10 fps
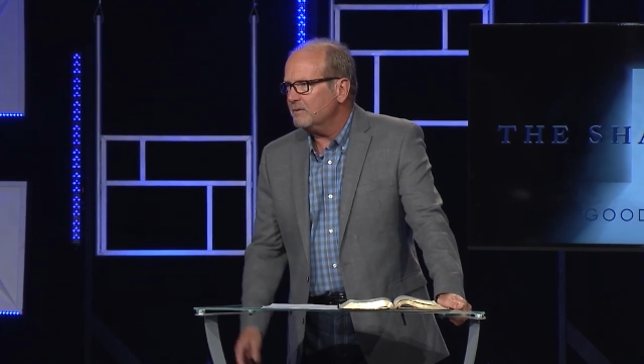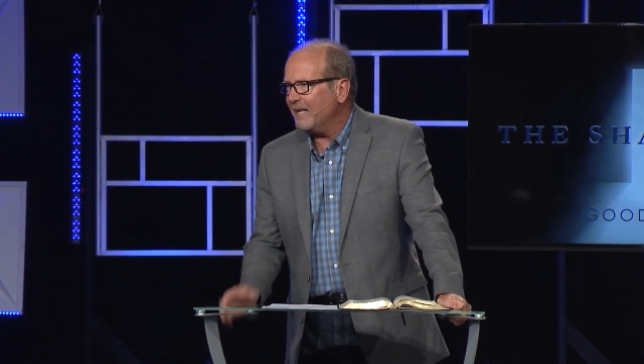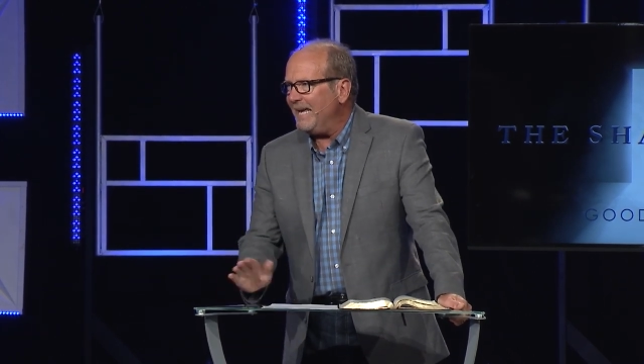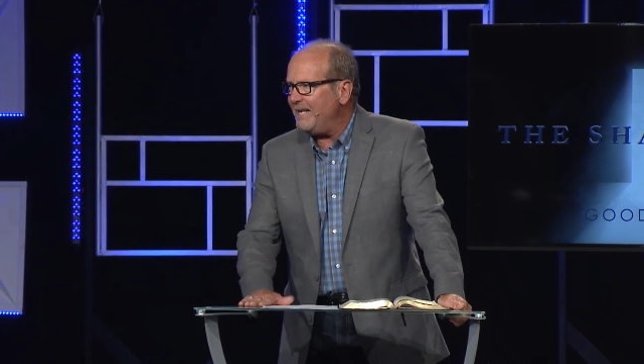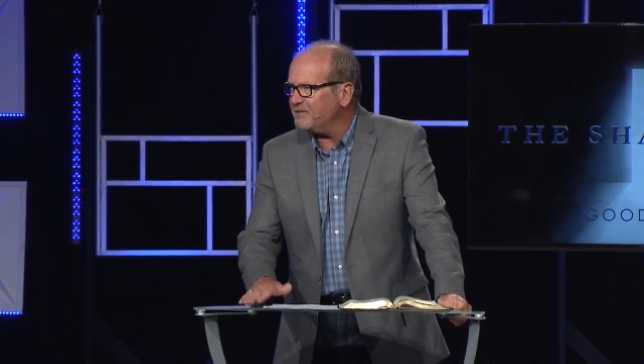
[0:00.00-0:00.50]

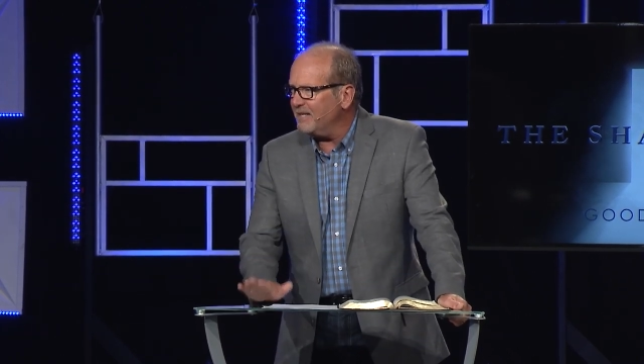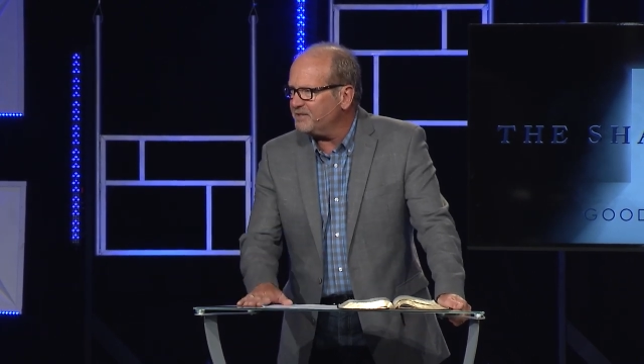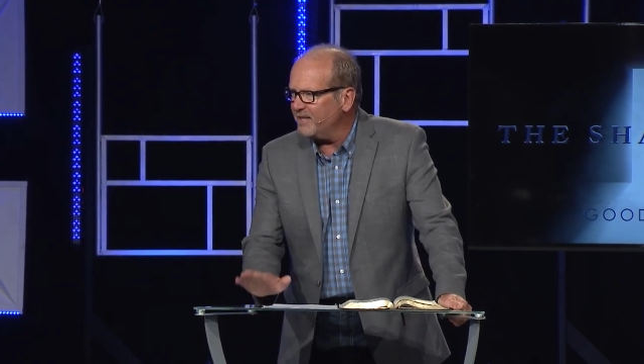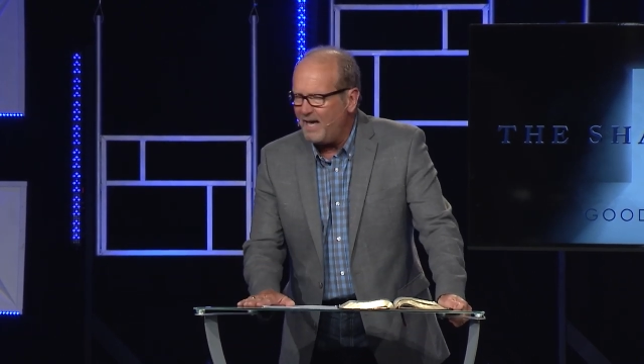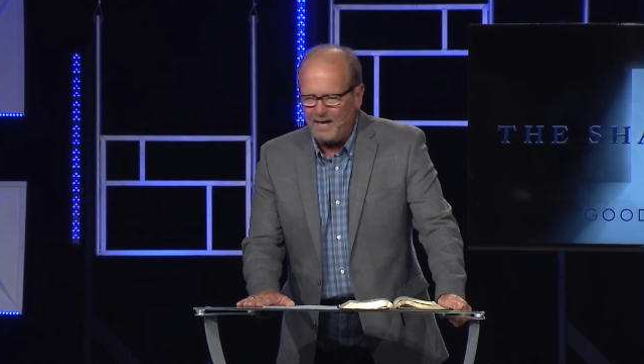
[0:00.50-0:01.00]
Ladies,
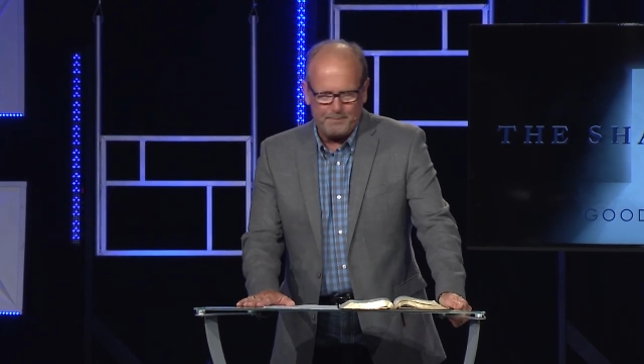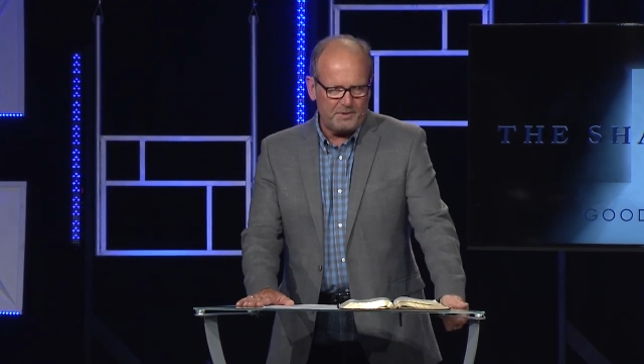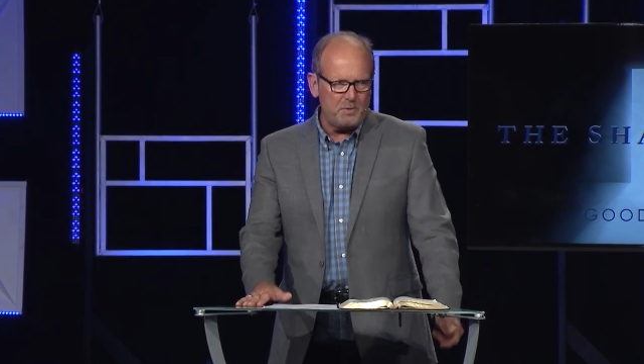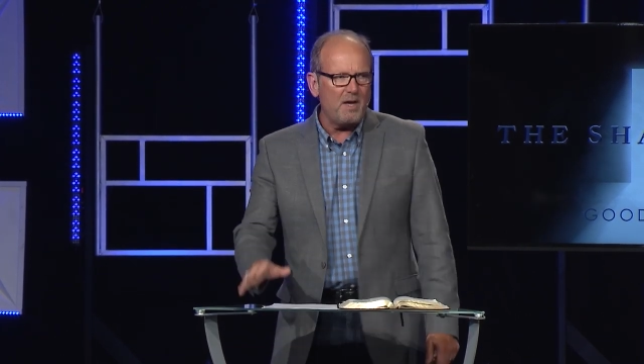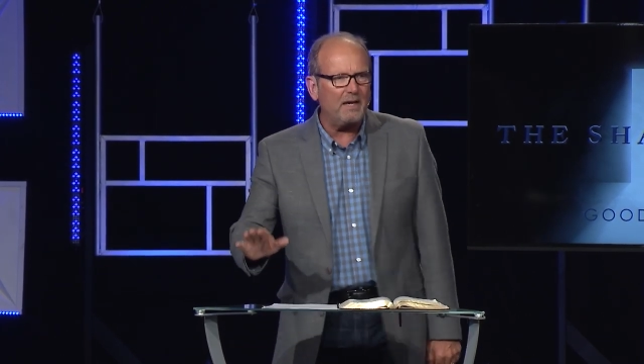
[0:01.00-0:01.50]
listen up.
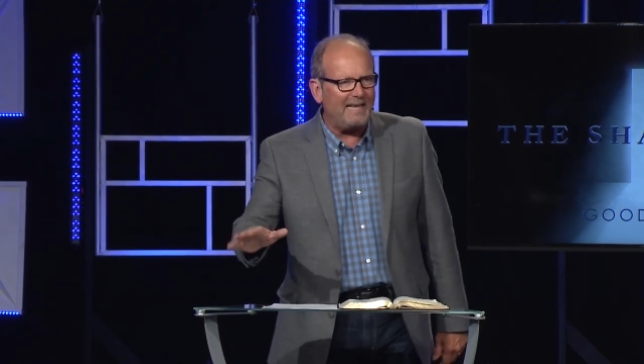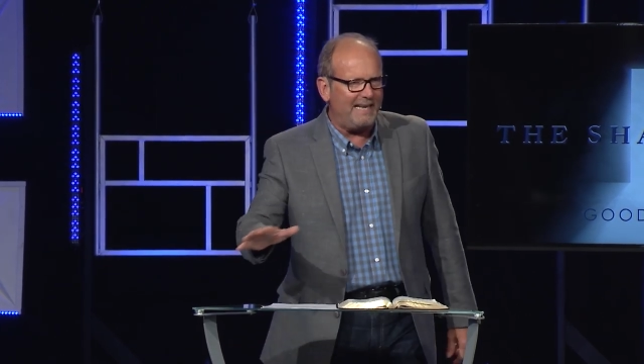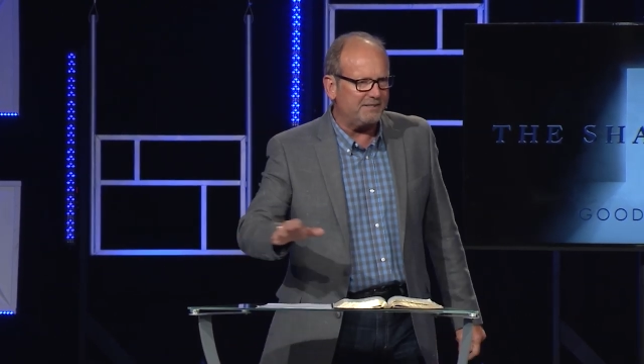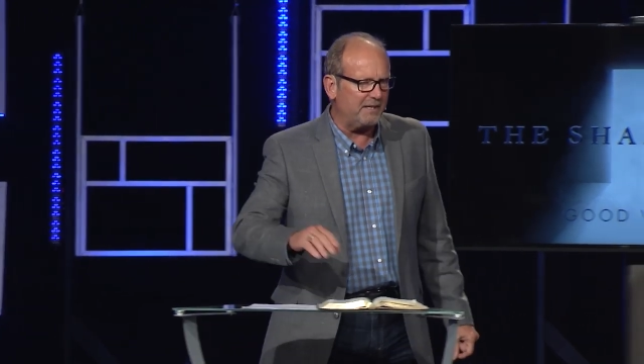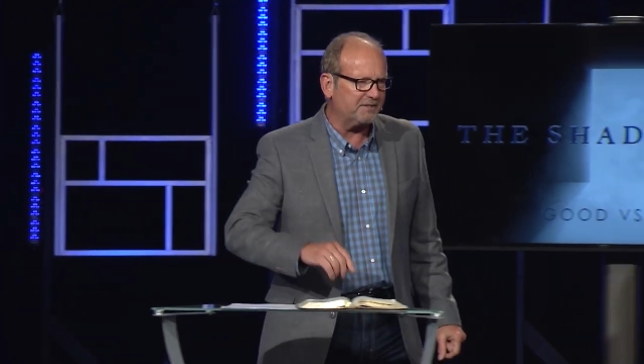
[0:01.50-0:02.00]
You young
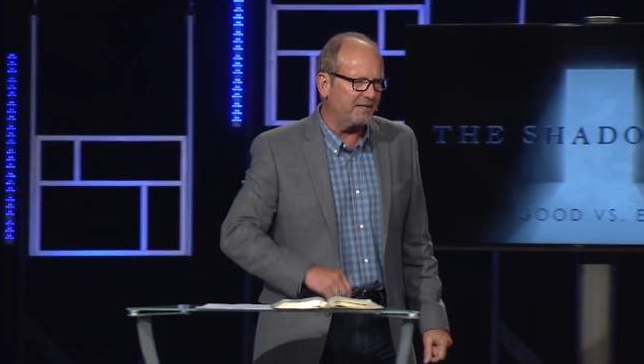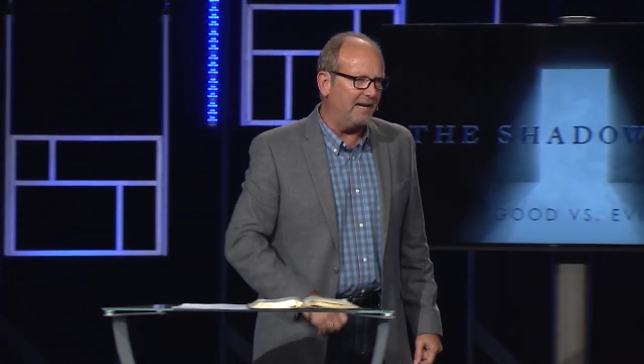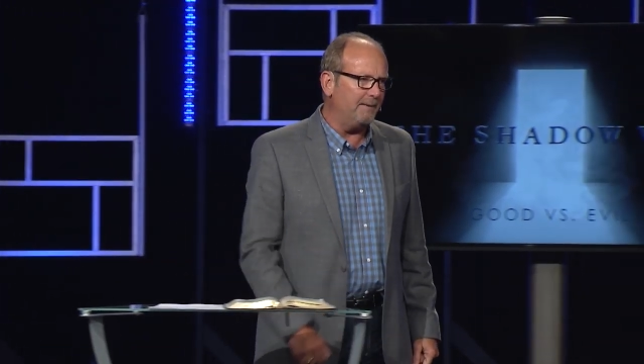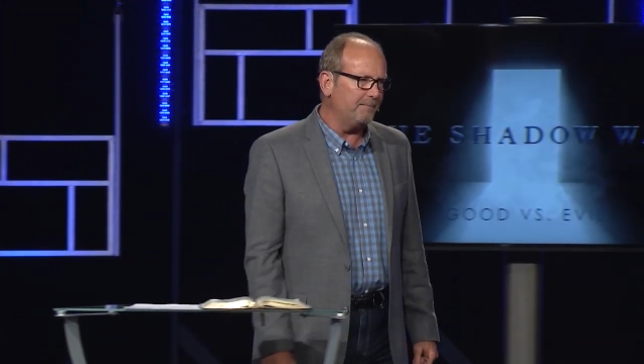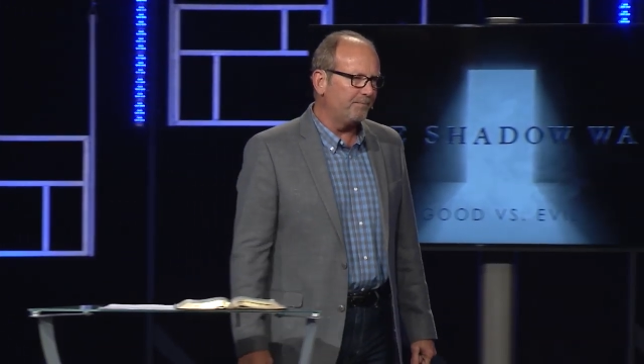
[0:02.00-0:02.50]
ladies, listen
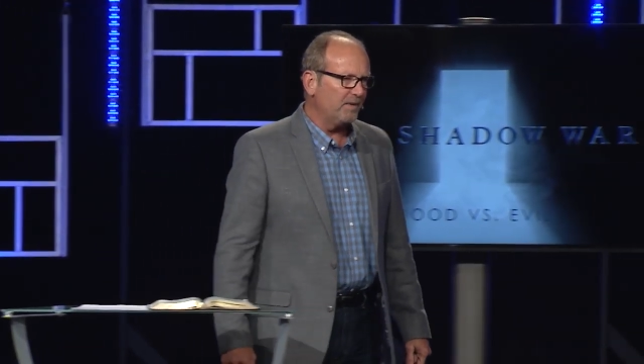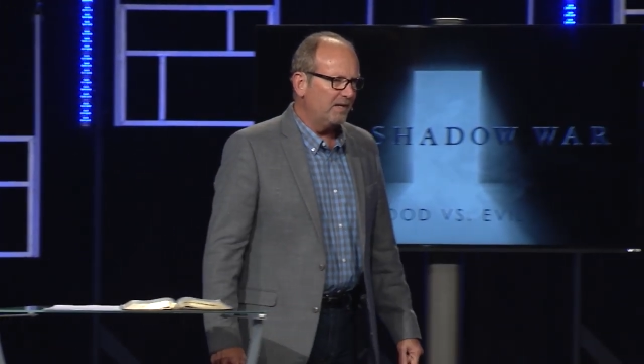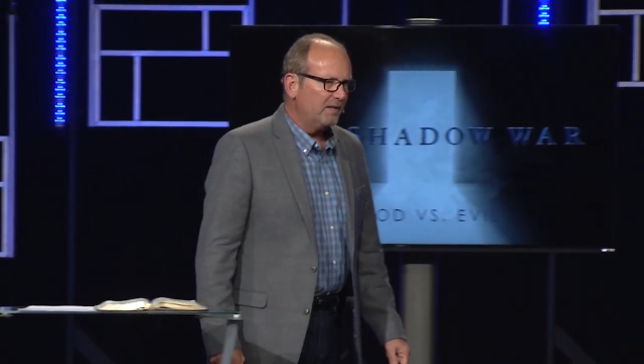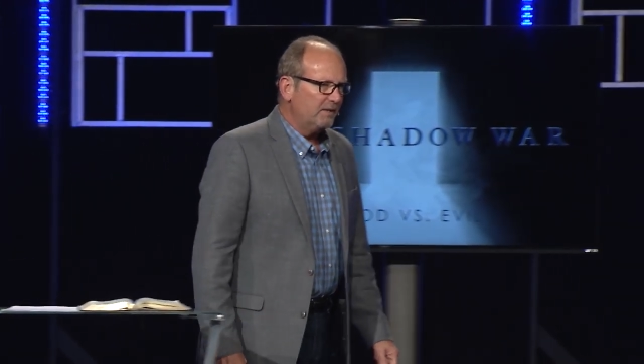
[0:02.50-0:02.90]
up.